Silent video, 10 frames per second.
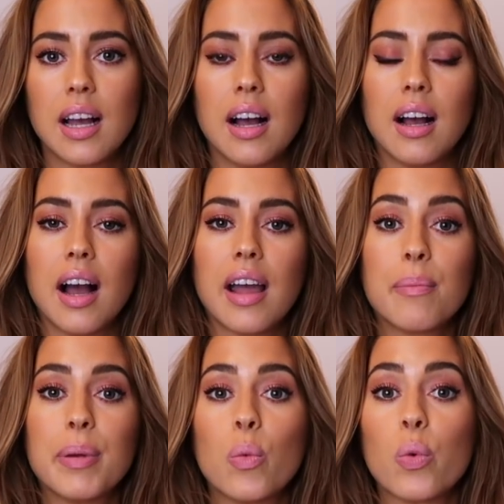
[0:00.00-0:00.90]
I
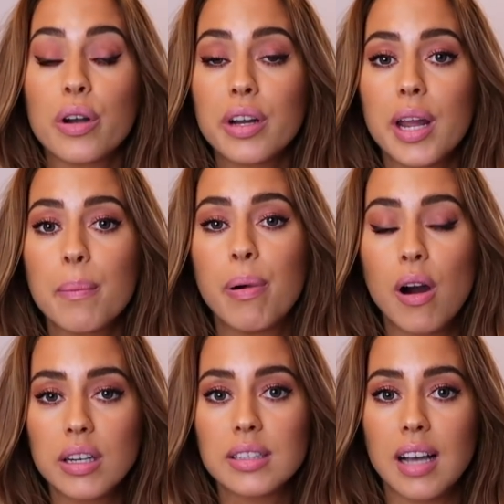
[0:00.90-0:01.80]
have been working
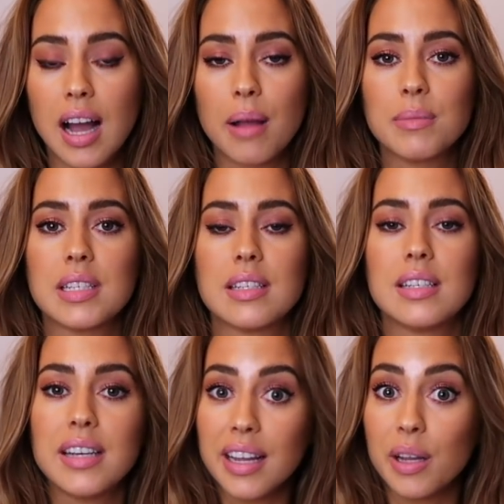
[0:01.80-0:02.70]
part-time since
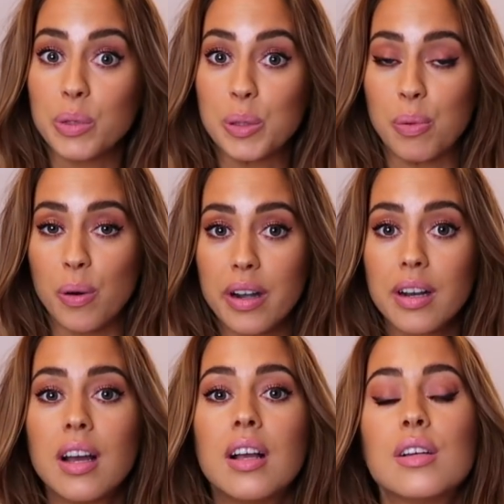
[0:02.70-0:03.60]
the day he was born.